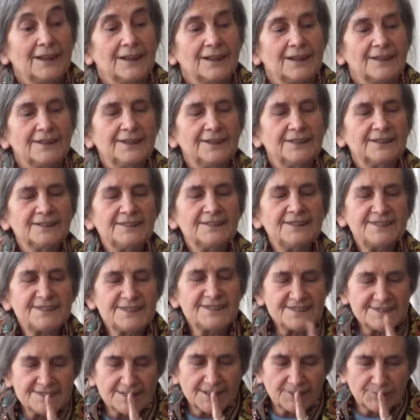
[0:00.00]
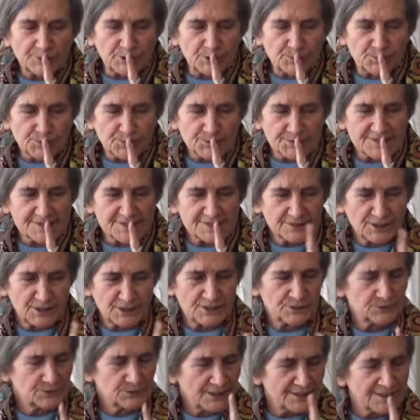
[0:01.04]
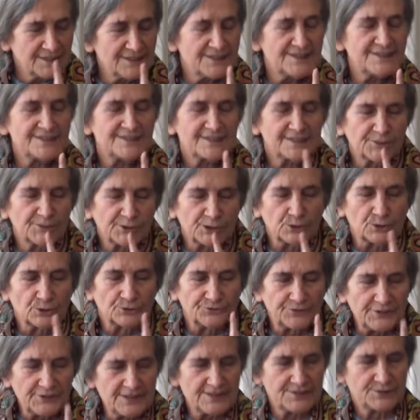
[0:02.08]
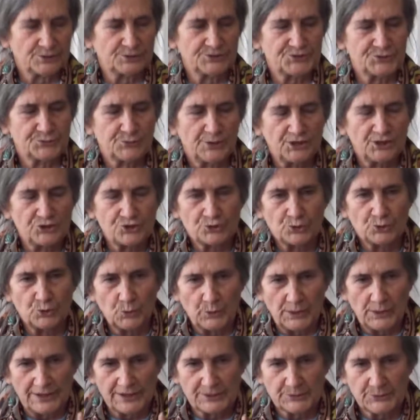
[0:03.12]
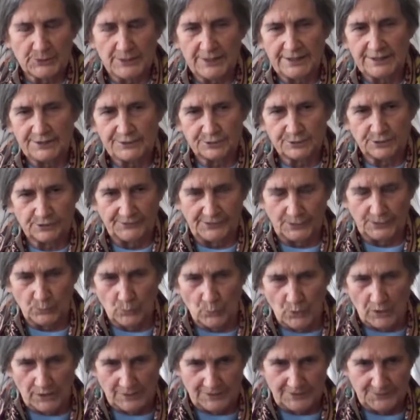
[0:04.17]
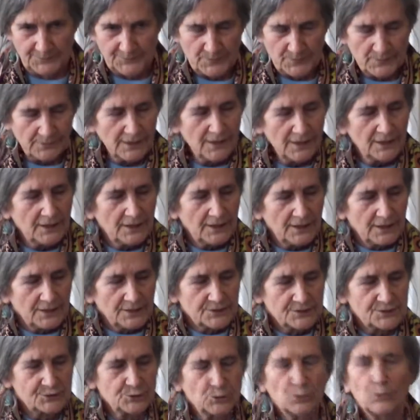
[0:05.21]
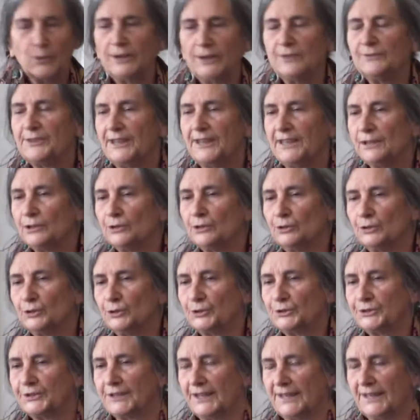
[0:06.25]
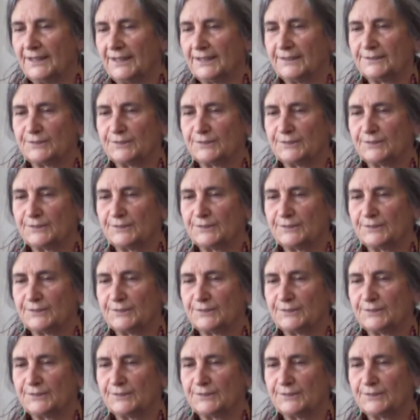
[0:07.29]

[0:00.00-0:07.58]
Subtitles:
97 of these odds ratio were greater than 1. So when they looked at